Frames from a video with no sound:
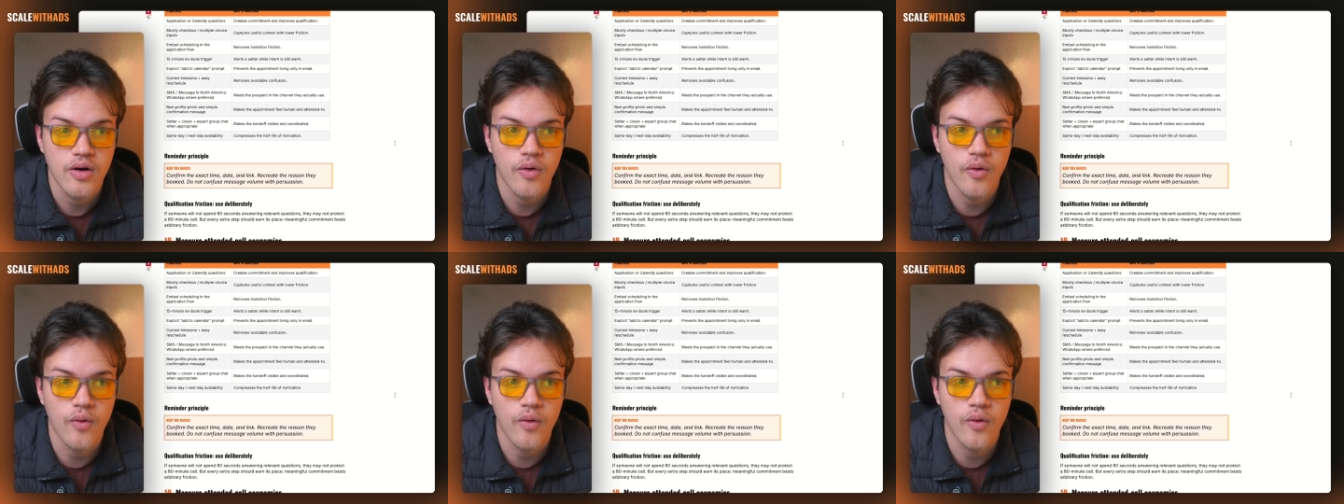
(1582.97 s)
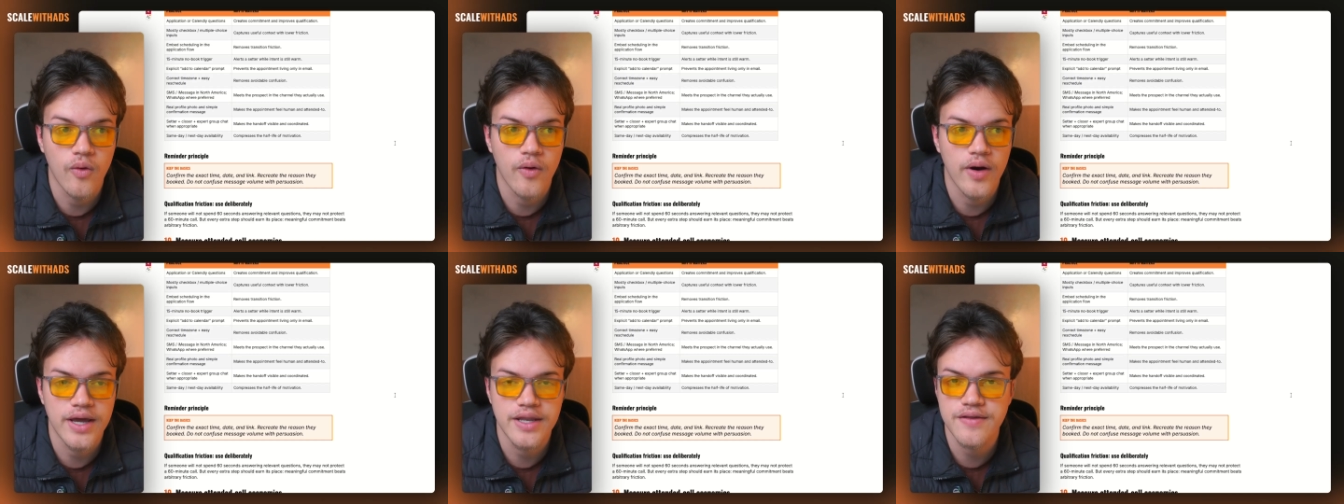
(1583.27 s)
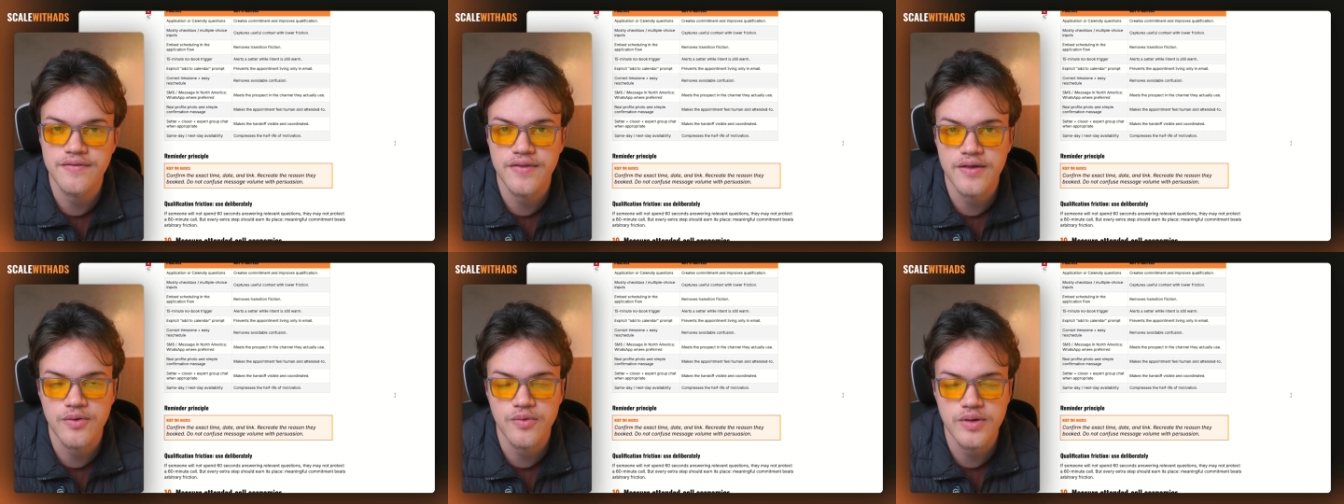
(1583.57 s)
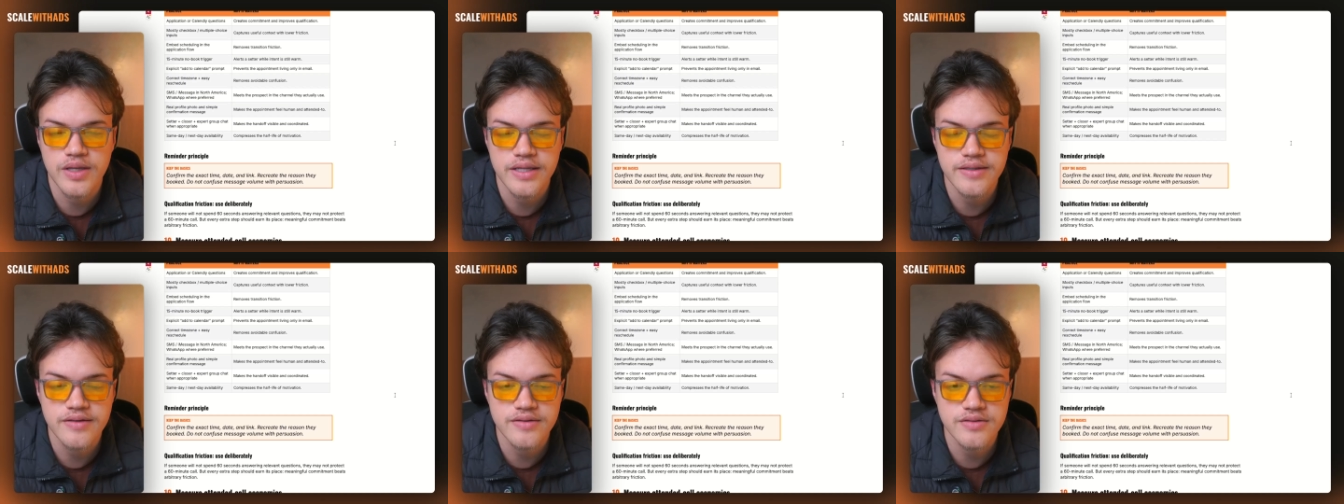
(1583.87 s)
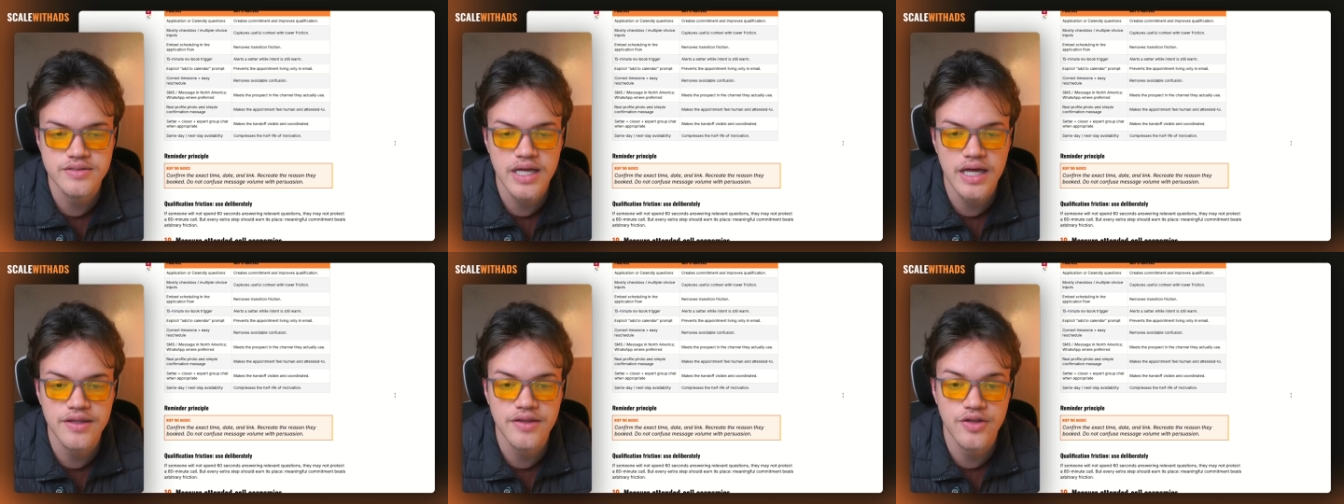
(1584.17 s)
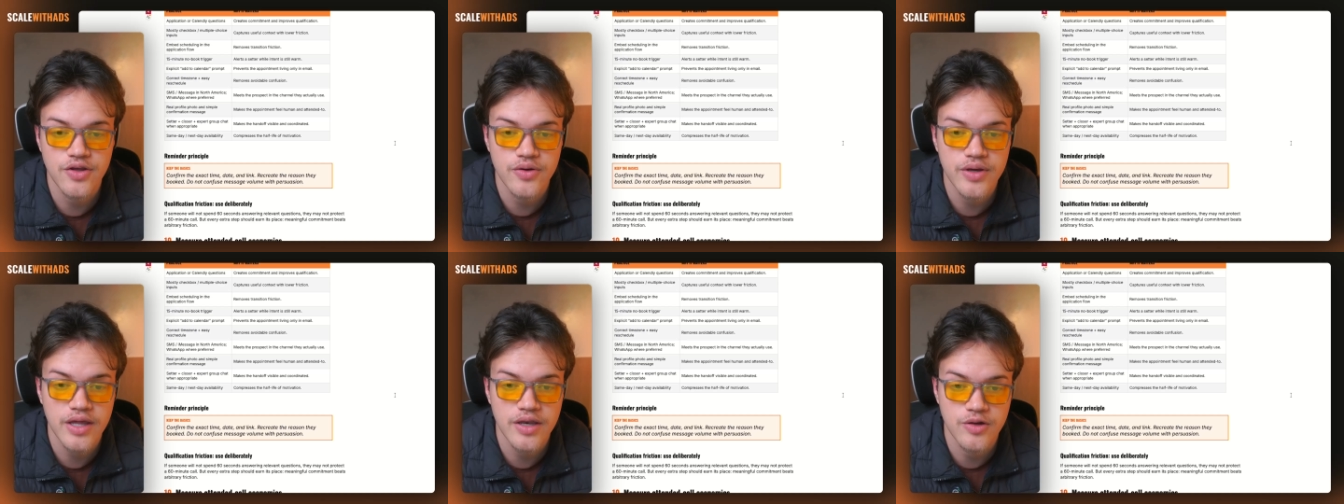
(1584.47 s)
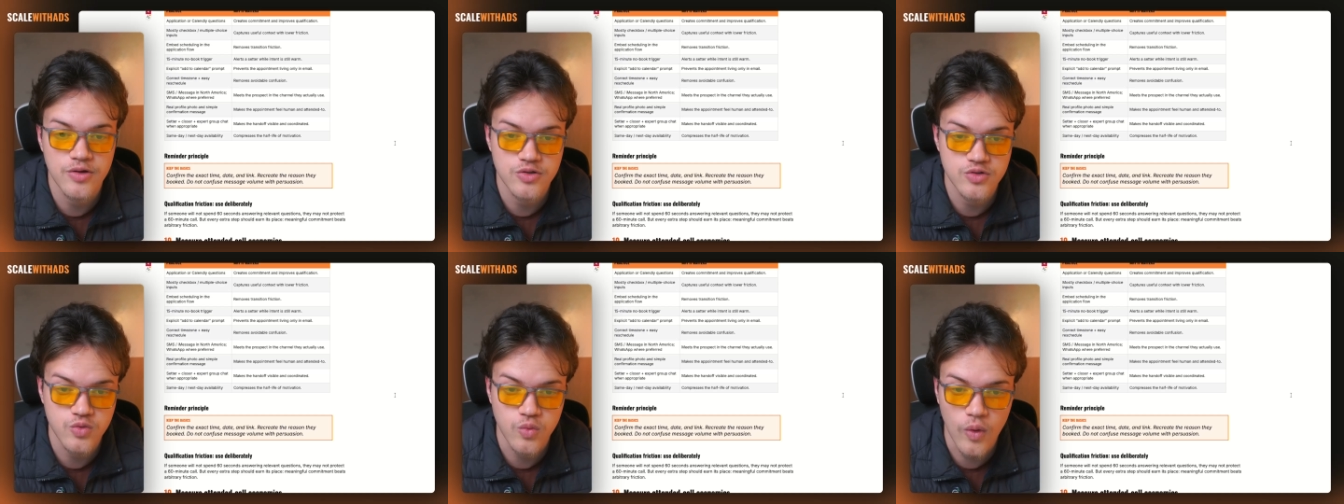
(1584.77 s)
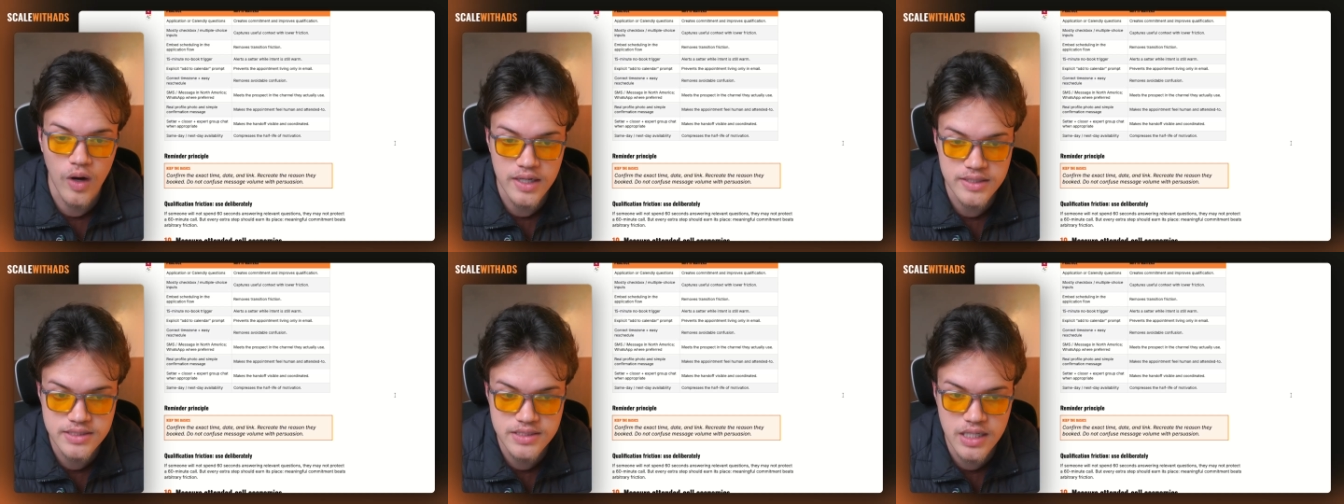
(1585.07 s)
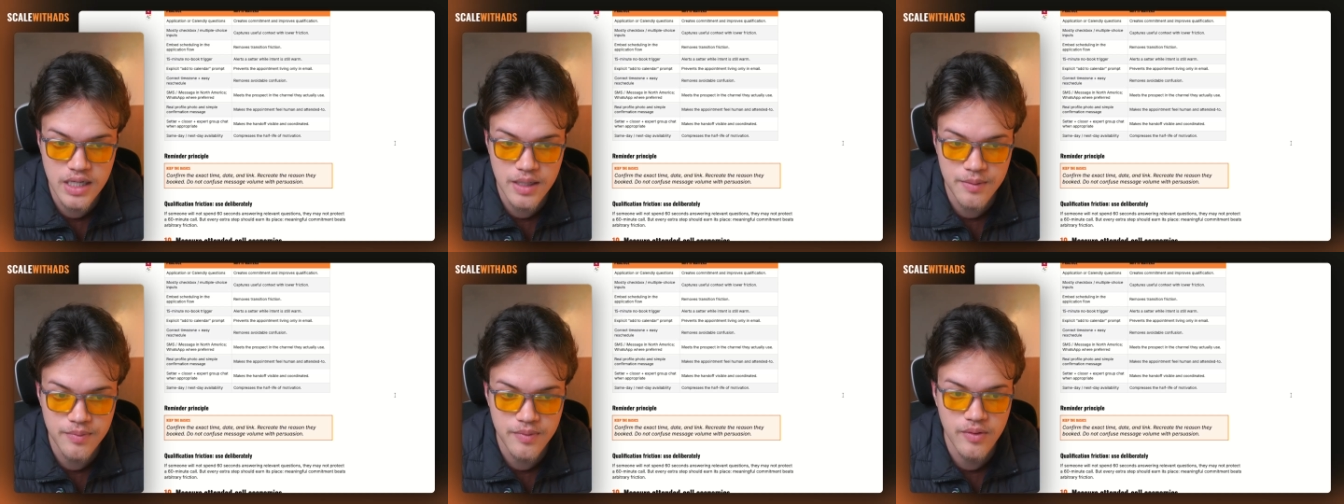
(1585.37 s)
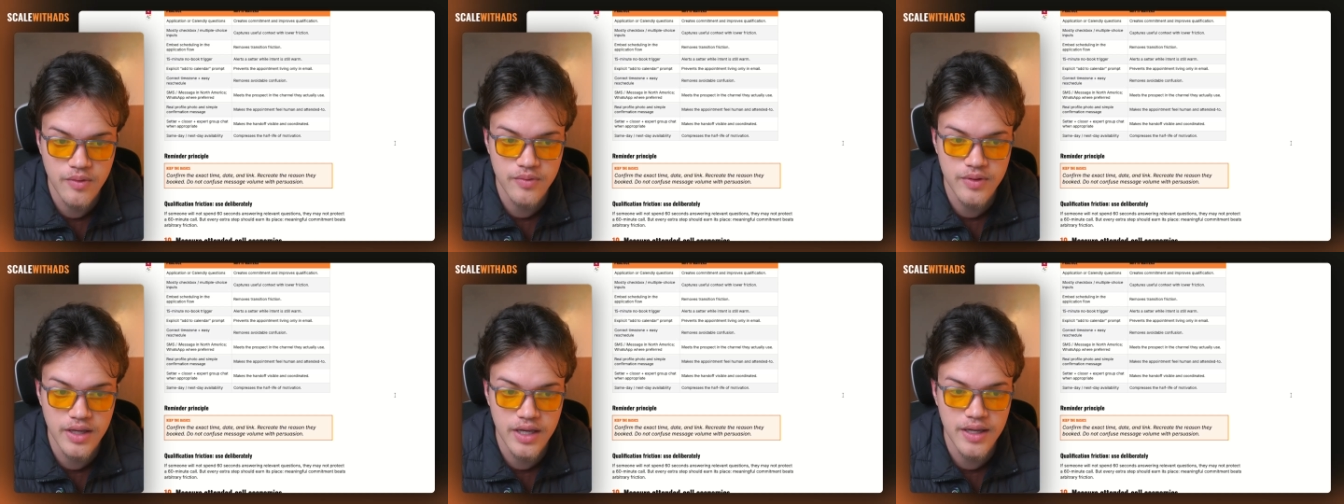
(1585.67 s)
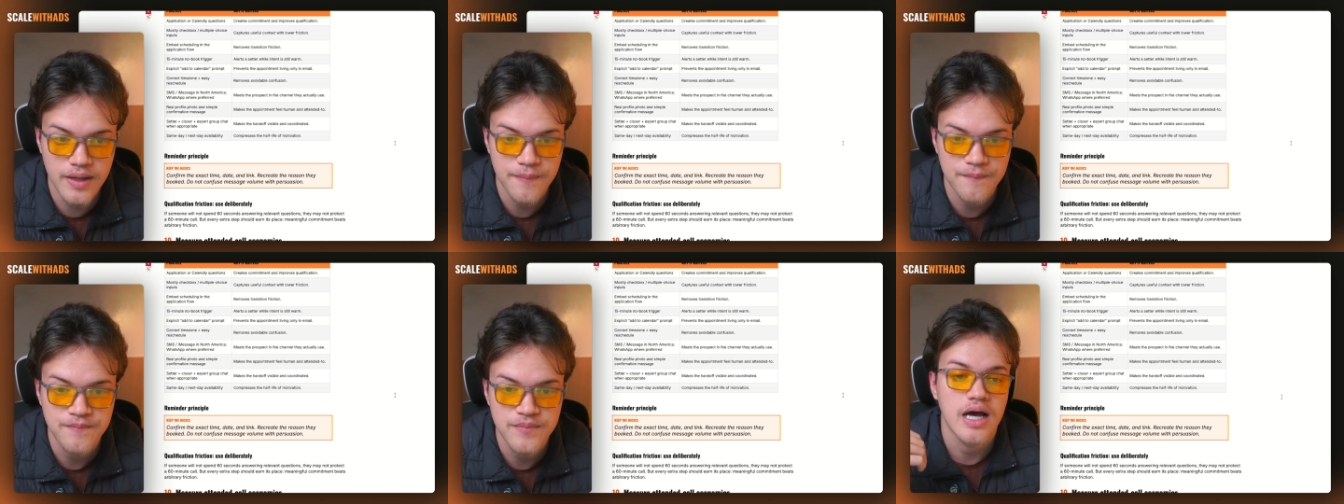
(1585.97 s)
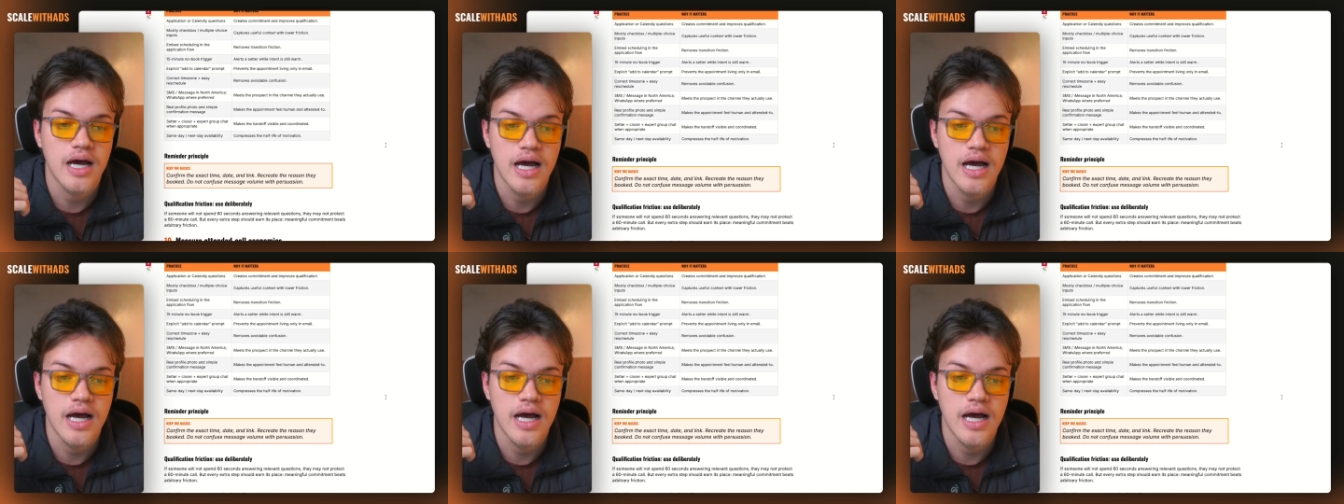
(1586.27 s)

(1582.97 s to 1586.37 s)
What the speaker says: or anything related to that, you can use WhatsApp, okay?